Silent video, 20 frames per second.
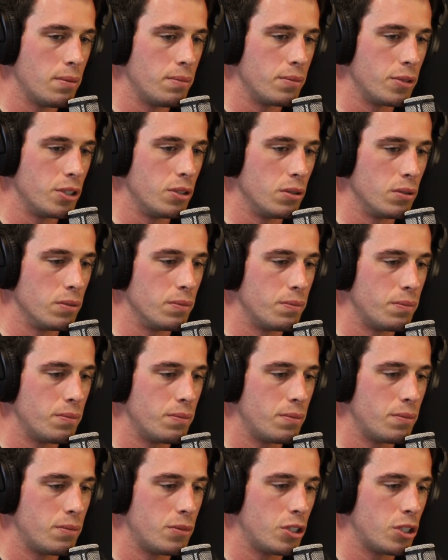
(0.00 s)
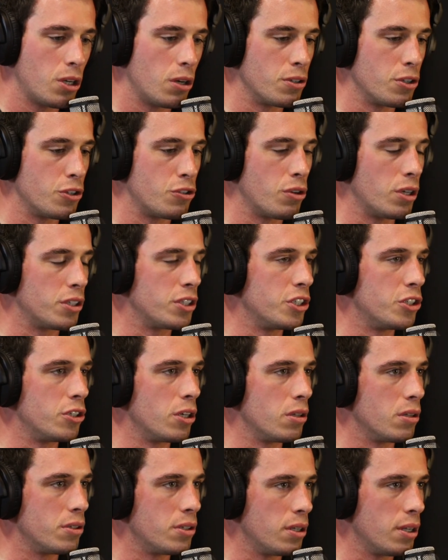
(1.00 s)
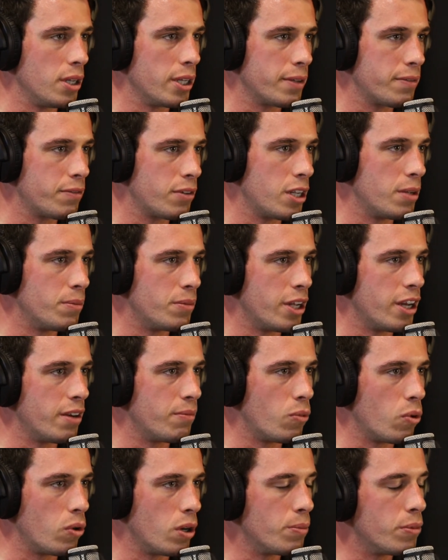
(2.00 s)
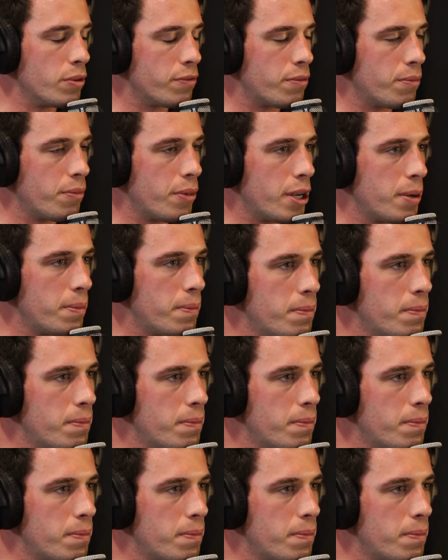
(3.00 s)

you'll start to trust each other to like, for him to have more input from me.